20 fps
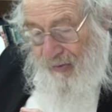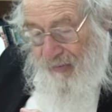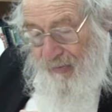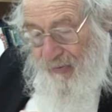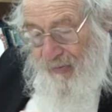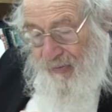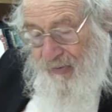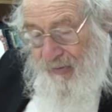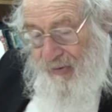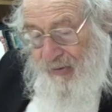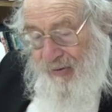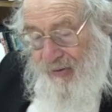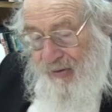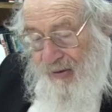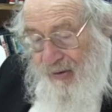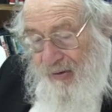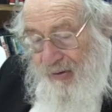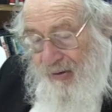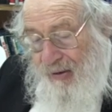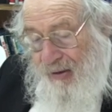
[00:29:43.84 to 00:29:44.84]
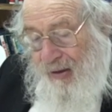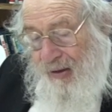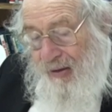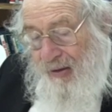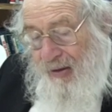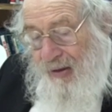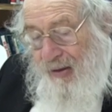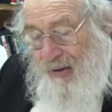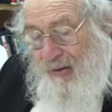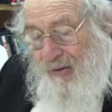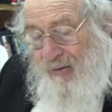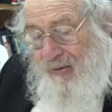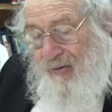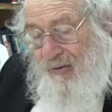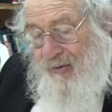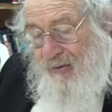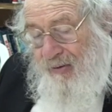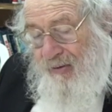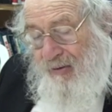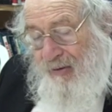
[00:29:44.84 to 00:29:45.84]
Okay, you say the egg is
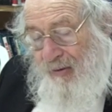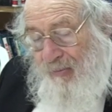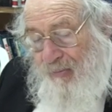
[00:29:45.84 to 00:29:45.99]
not in the